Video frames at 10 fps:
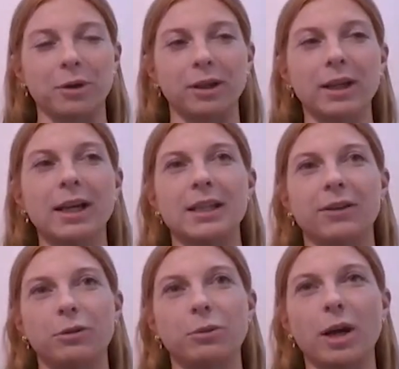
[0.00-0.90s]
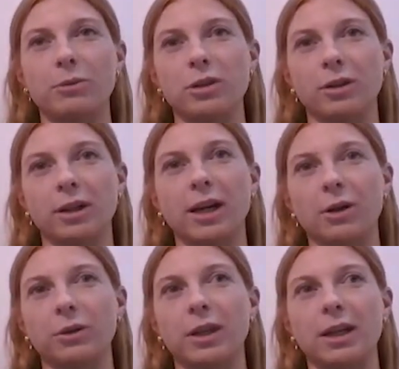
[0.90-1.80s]
But definitely when I was younger, I
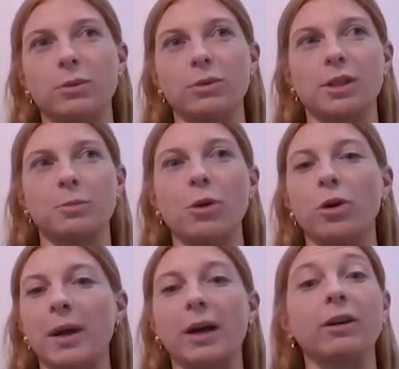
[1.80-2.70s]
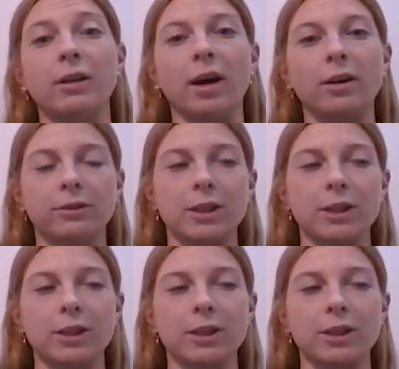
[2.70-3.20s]
don't think it was spoke about enough,